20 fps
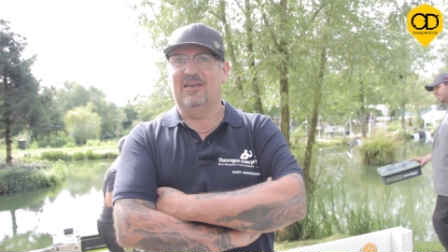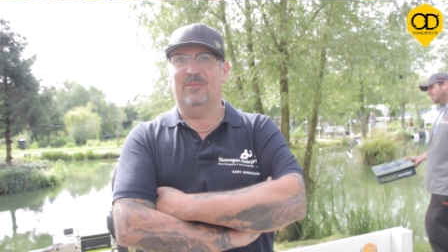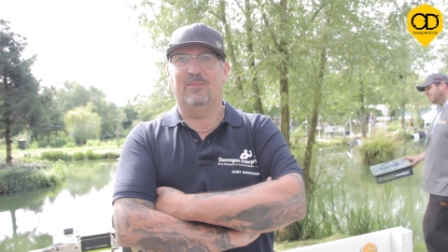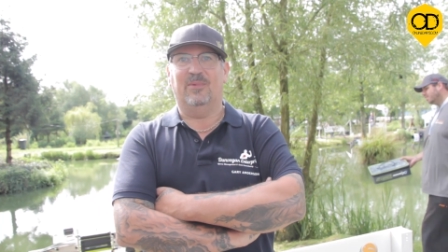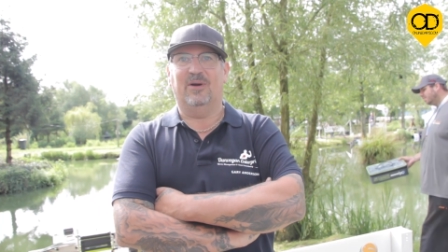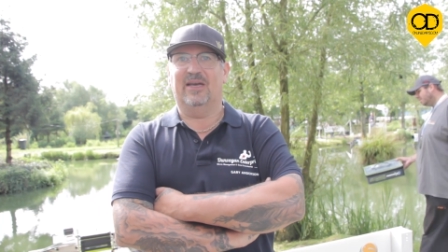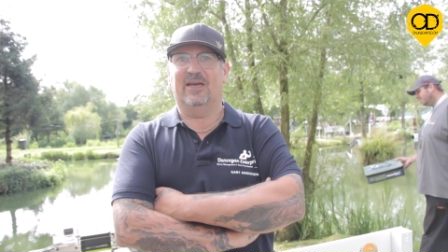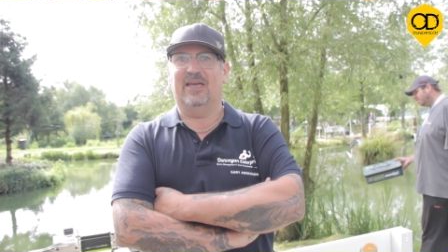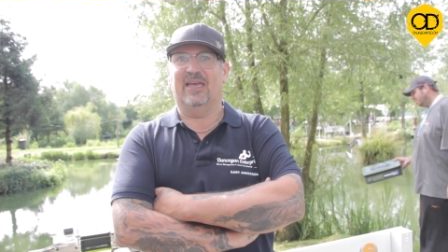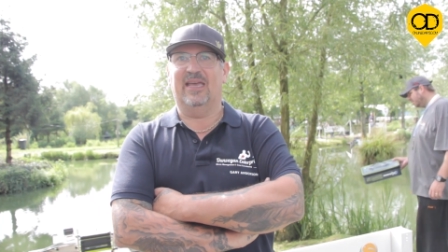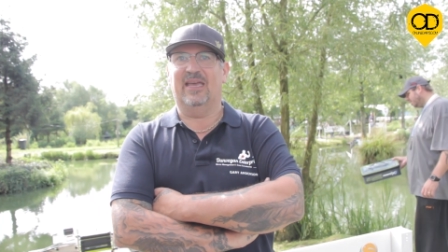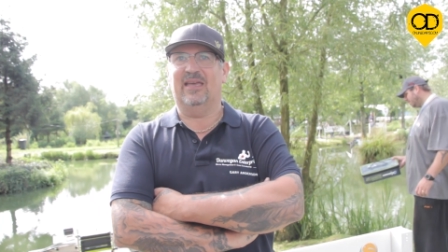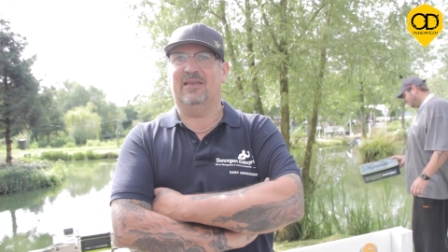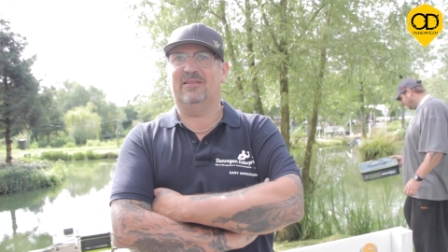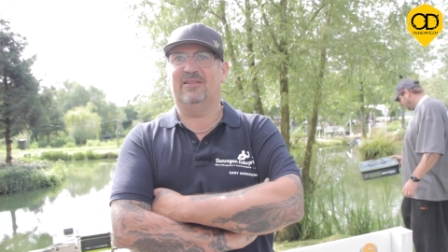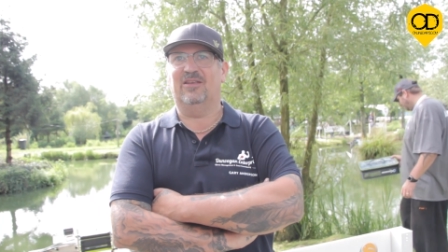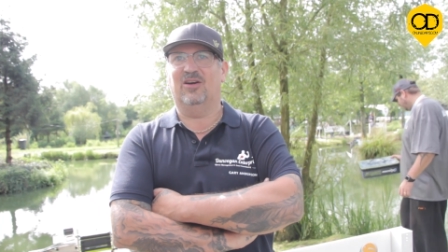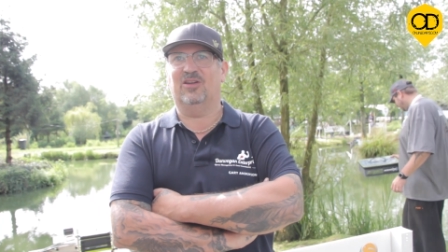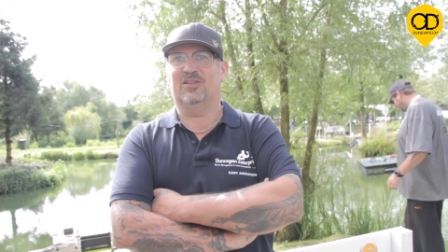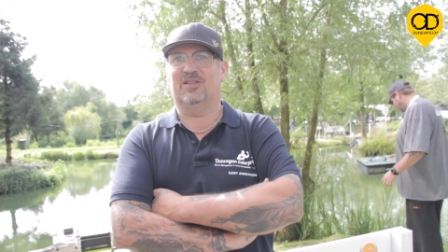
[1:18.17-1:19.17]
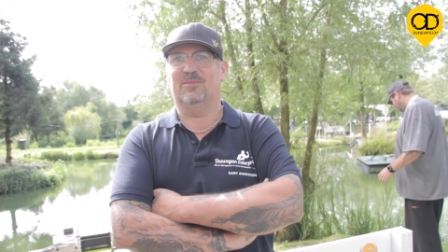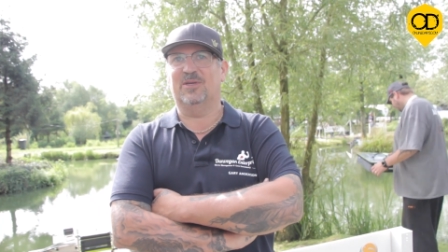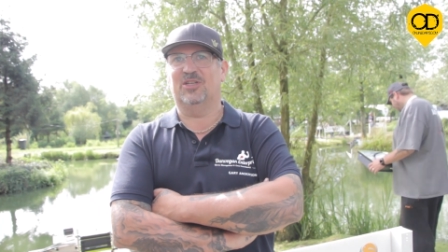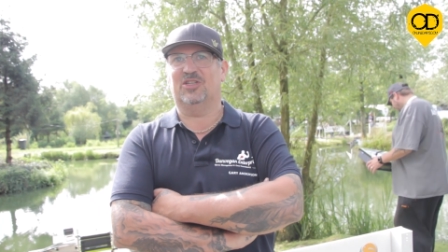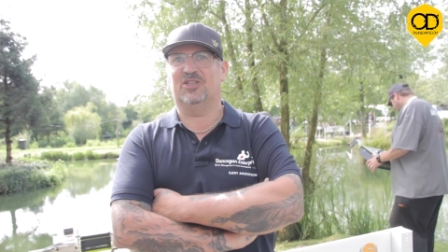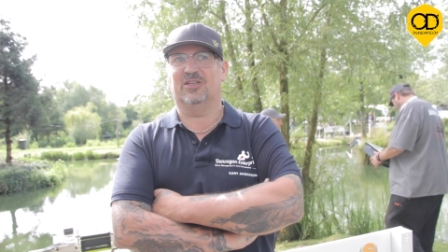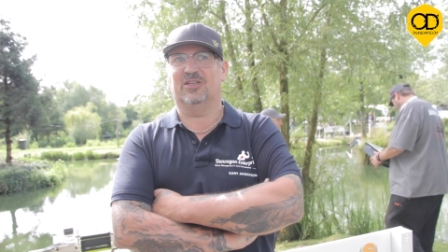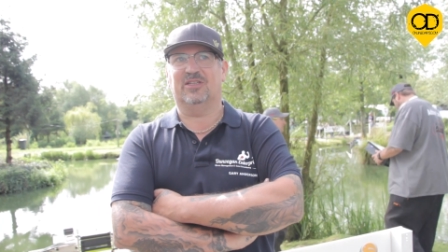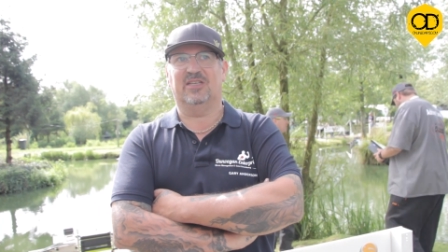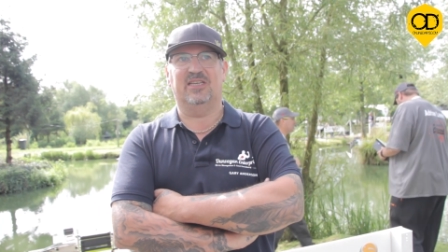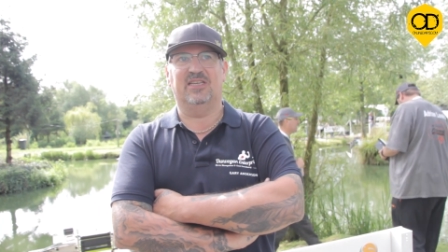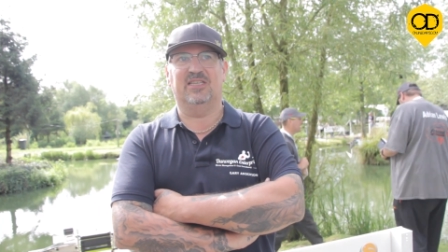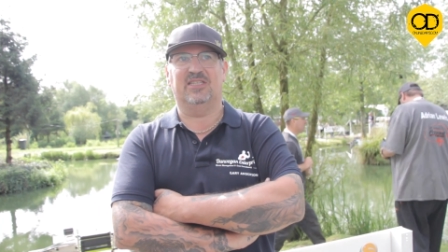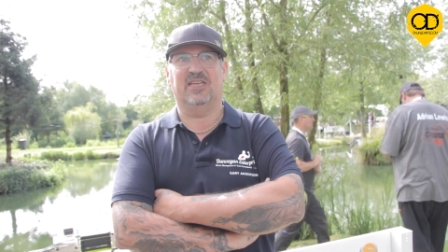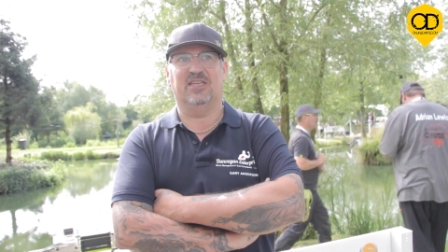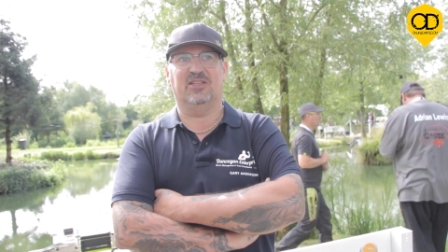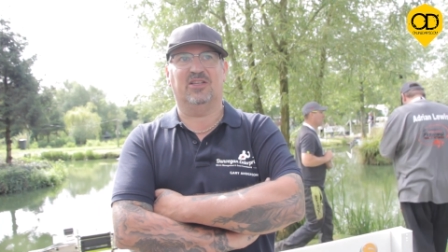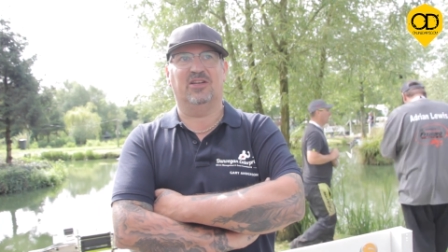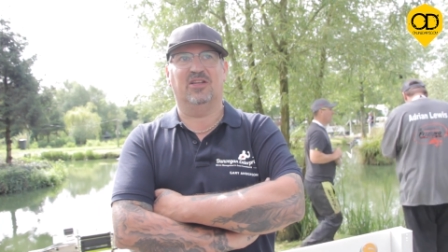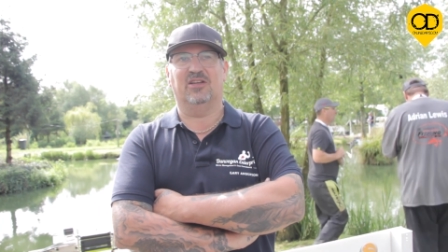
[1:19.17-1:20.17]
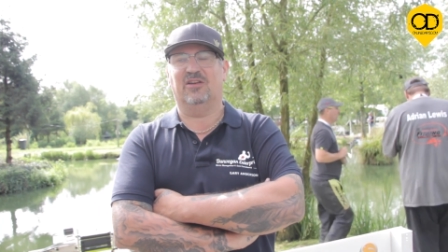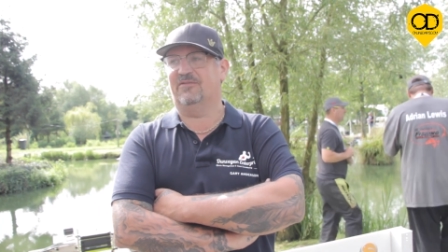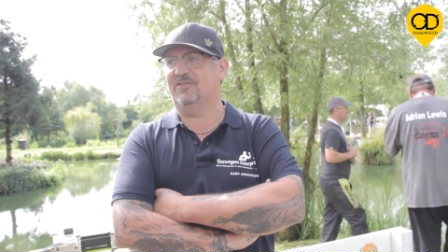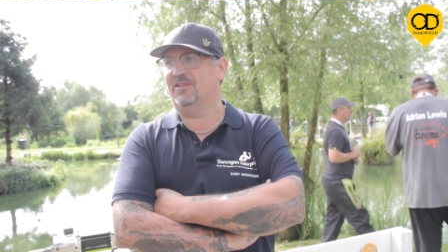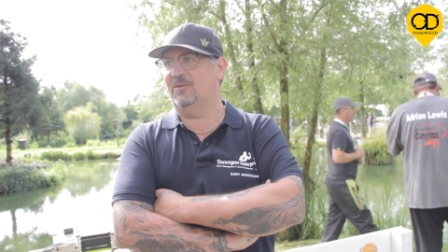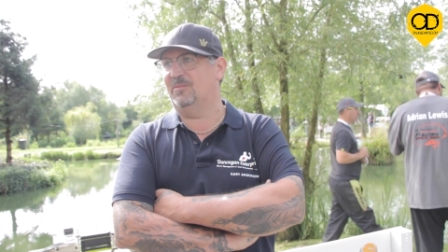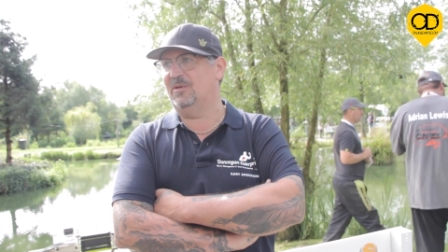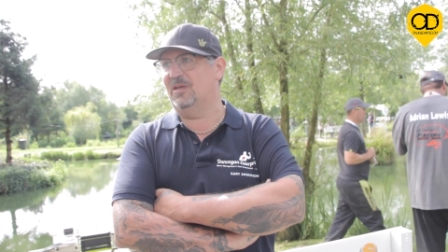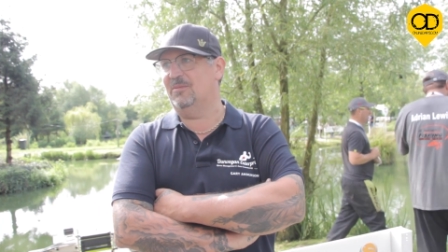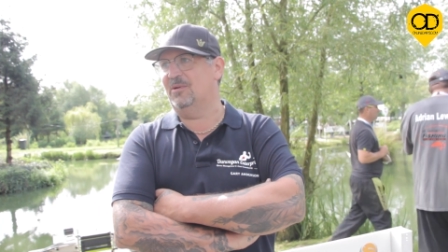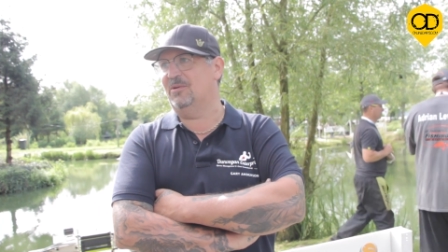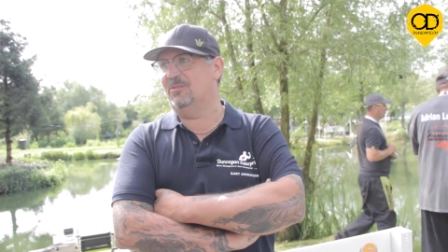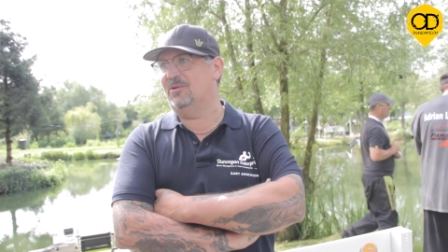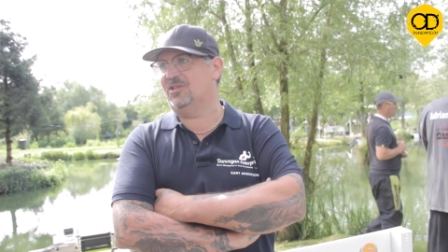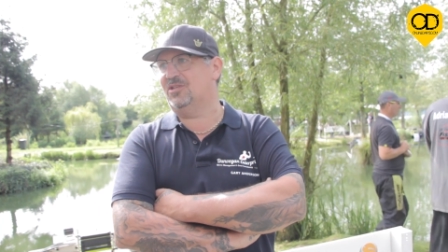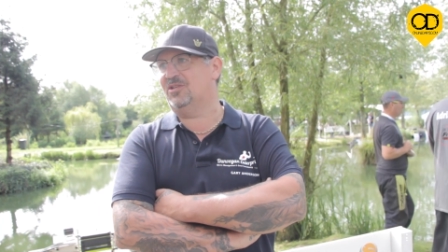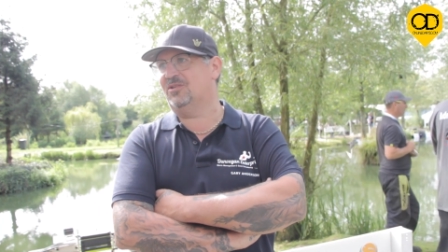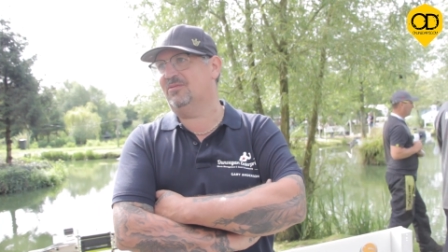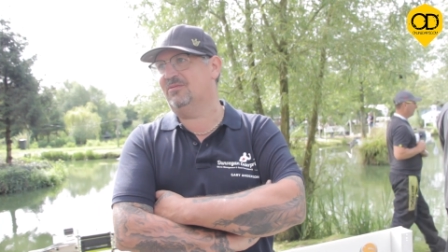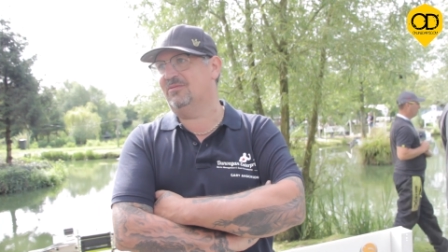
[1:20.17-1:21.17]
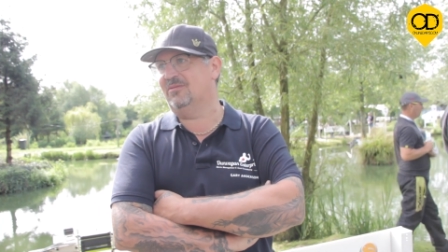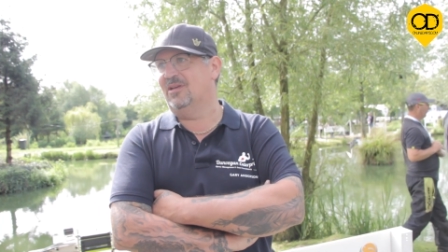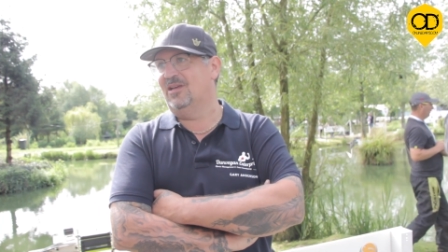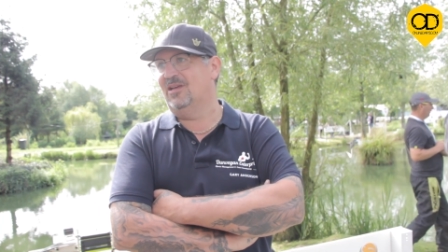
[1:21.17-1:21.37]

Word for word: But uh, no, Dimitri had it easy, he'd done enough to beat me, which